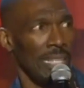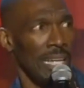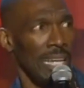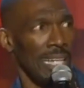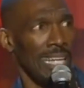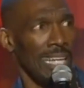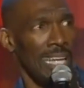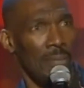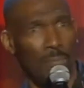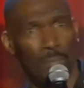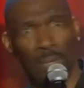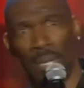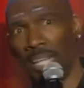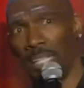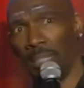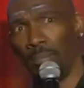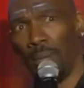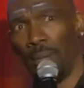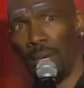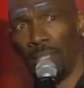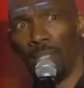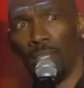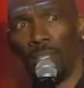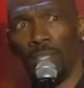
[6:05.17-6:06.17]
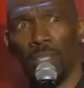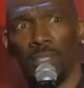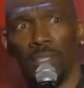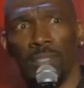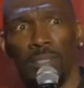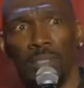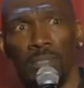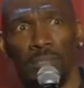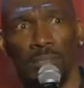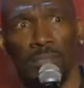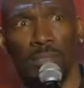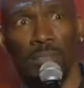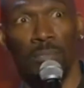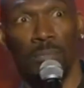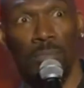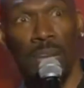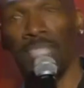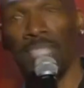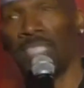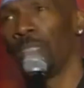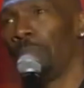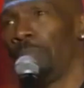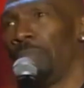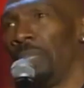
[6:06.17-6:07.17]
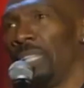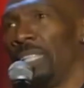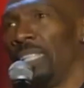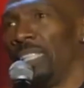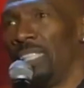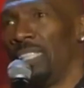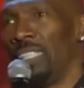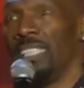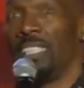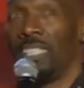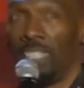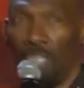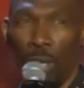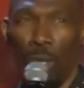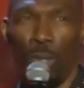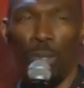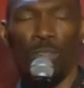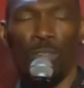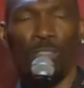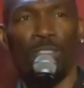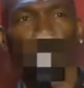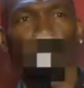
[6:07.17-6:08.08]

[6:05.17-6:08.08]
I got mad about all the recipes she stole